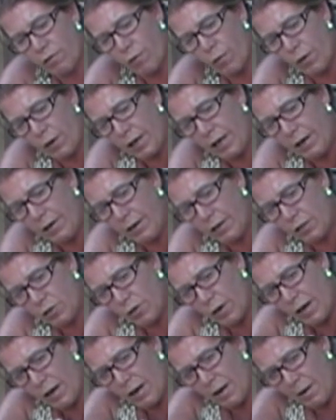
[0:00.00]
fork here to
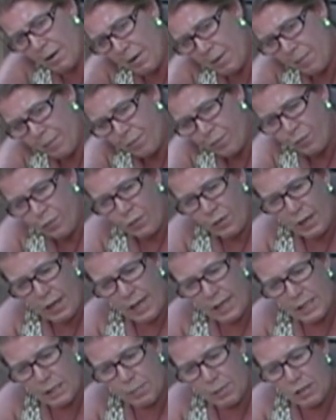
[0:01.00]
try to
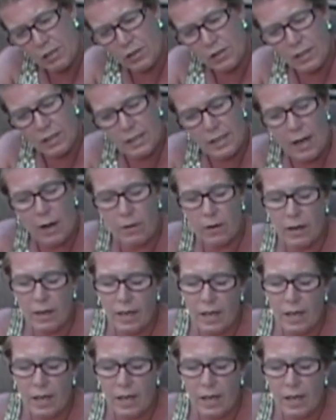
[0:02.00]
get as much of this out.